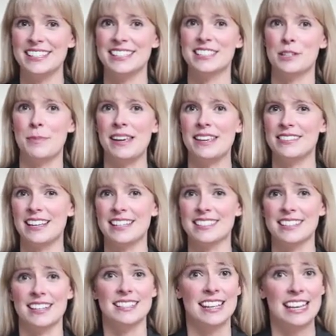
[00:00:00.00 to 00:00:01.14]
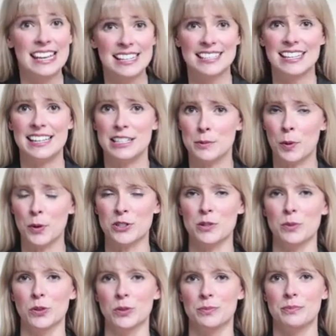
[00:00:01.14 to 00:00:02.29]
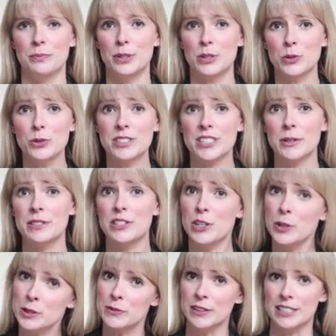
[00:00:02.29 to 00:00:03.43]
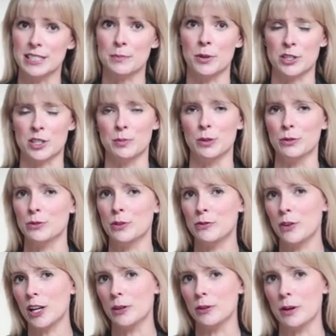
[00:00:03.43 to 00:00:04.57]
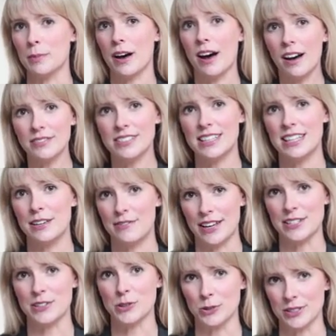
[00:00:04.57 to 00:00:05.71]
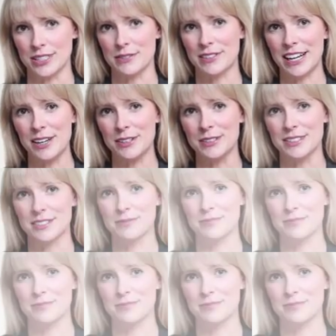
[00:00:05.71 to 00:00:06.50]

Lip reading: is to make things as easy as possible, but also as useful as possible for follow-up after the event doors have closed.